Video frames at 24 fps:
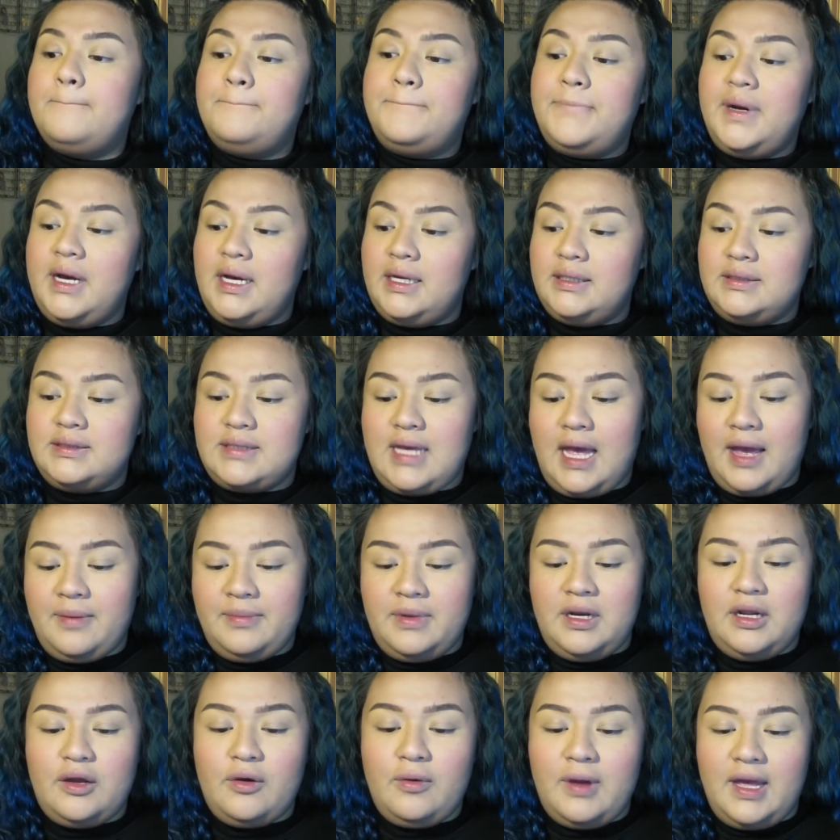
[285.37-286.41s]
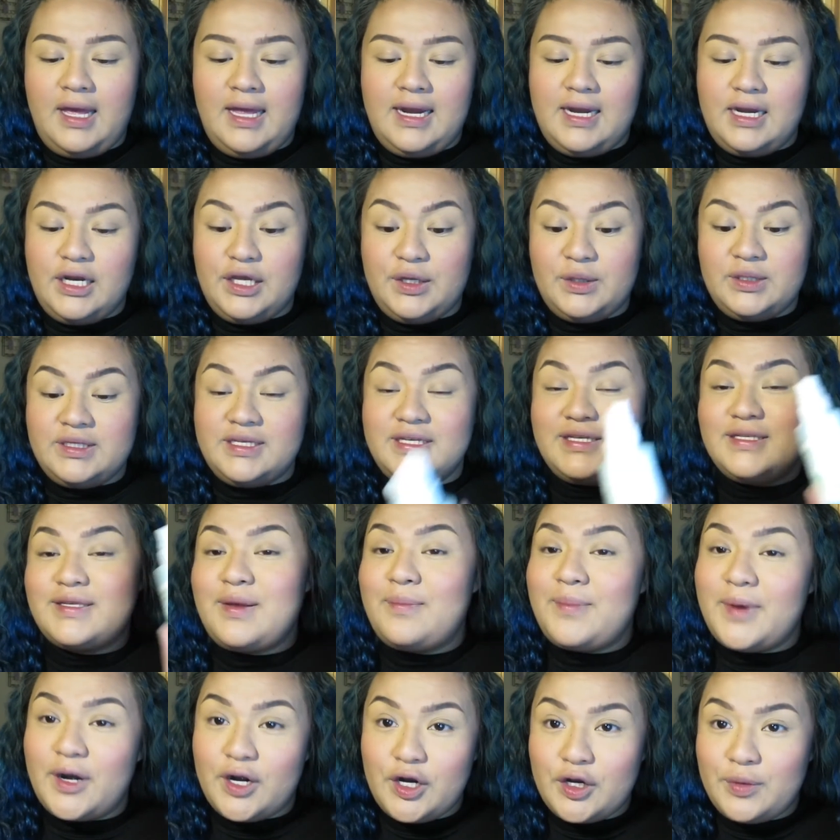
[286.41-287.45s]
But I'm gonna go ahead and use this
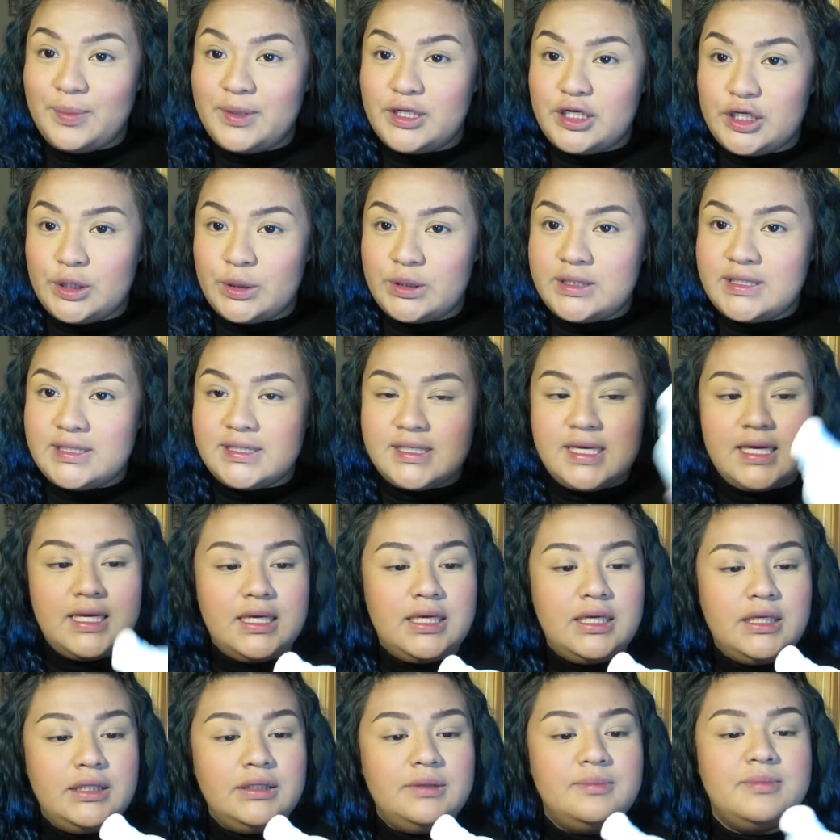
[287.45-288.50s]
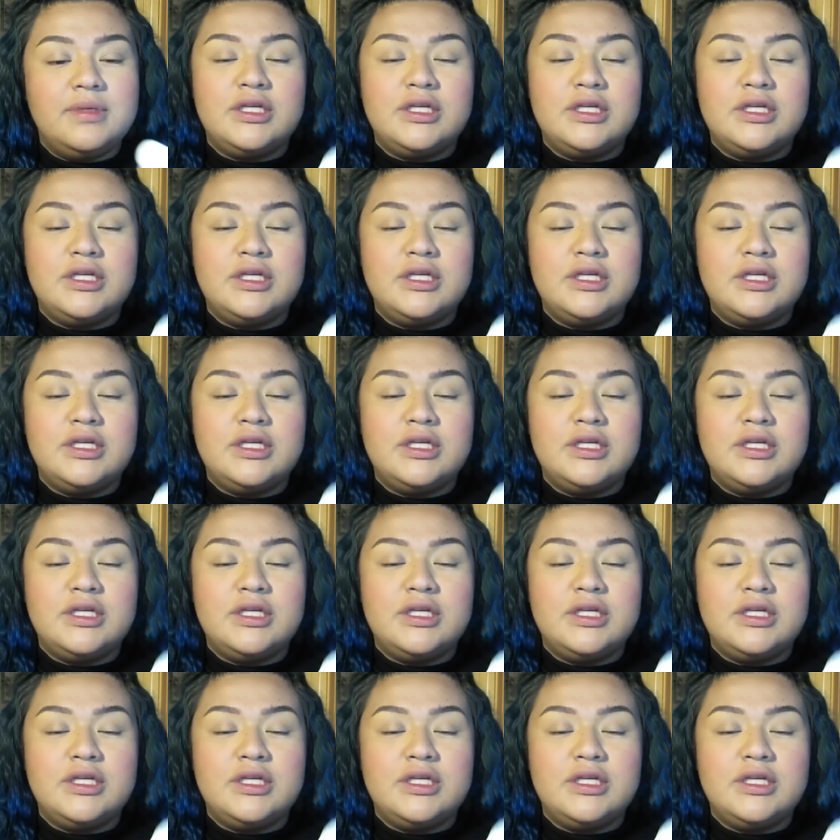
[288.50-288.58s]
Maria Badusca,